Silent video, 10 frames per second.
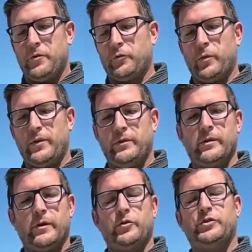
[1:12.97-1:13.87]
there's one
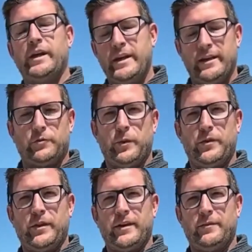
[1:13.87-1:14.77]
negotiating is
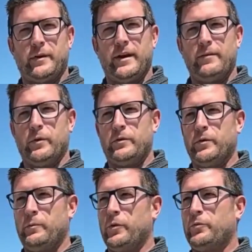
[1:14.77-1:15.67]
one thing, right? When
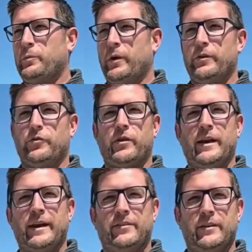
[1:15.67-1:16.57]
both parties are
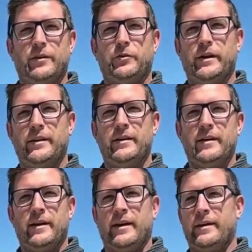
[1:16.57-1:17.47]
trying to get the deal done,
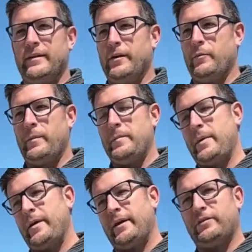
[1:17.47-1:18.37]
and
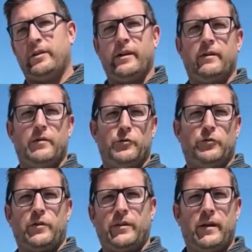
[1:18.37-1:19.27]
maybe I start here and you
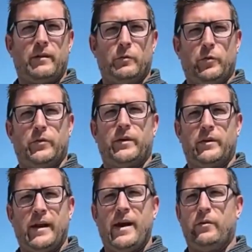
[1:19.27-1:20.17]
start there, and we'll
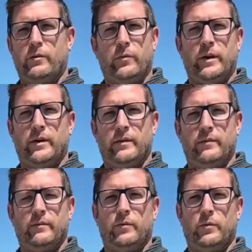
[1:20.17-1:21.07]
figure it out, and
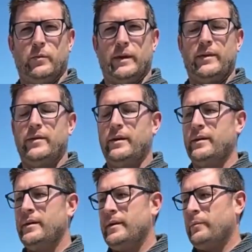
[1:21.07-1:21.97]
we'll get
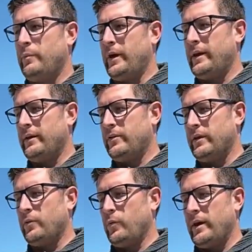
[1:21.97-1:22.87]
there. But I
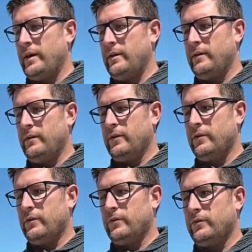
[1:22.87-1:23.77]
think when
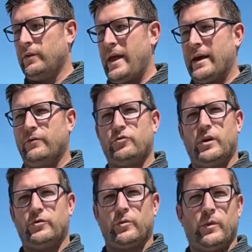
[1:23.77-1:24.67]
there's a lack of
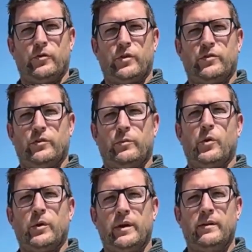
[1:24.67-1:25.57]
trust, or when the trust is
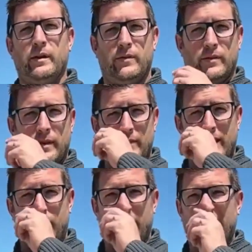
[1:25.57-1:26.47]
broken in
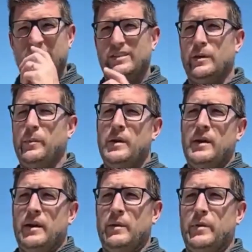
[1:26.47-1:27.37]
that relationship,
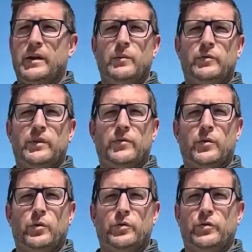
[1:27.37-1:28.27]
it becomes
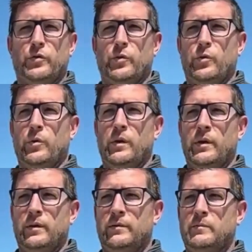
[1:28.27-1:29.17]
difficult to
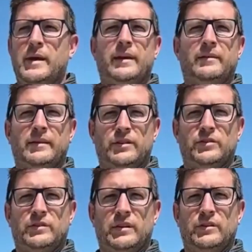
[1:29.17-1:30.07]
make
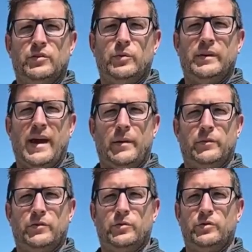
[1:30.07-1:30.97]
concessions and to
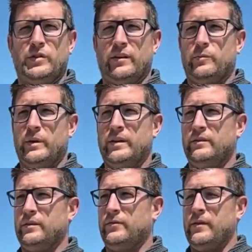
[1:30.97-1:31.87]
adapt and to adjust,
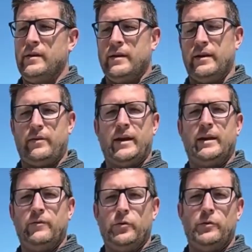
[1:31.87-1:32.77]
because if I
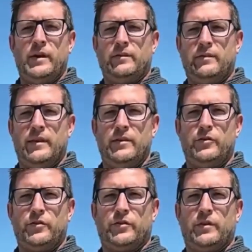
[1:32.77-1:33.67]
give you this, then
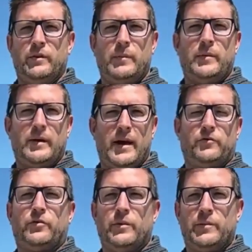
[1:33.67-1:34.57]
you're just going to maybe
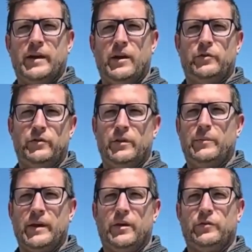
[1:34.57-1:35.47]
ask for something else and
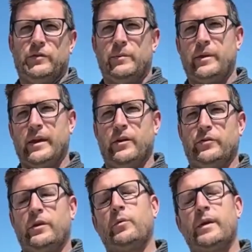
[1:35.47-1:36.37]
something else and something
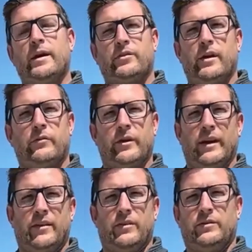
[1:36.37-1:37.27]
else, and are we actually ever
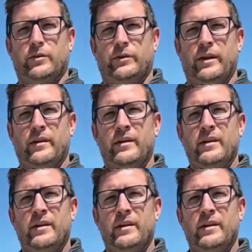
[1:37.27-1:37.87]
going to get this deal done?